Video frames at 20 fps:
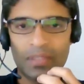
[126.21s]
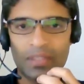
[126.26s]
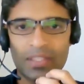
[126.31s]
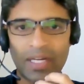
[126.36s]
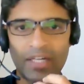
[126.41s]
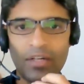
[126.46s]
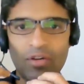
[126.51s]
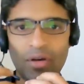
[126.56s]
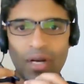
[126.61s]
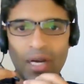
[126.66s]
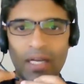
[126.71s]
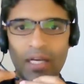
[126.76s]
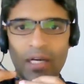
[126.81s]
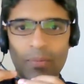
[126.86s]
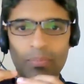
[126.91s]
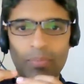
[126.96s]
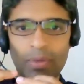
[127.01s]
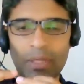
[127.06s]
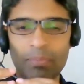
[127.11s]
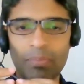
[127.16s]
trying to
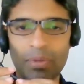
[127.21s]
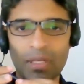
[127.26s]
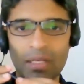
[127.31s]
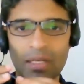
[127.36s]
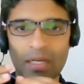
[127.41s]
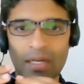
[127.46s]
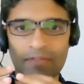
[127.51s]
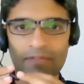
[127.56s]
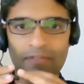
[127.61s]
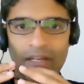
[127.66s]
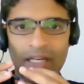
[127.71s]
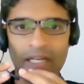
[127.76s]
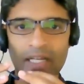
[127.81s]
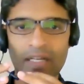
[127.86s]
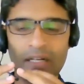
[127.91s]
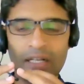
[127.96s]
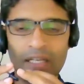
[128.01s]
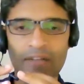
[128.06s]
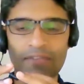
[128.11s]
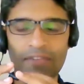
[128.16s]
hire people at a
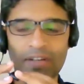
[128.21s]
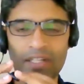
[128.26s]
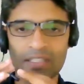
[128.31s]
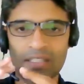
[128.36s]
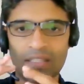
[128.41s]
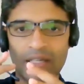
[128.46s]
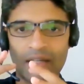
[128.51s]
very early phase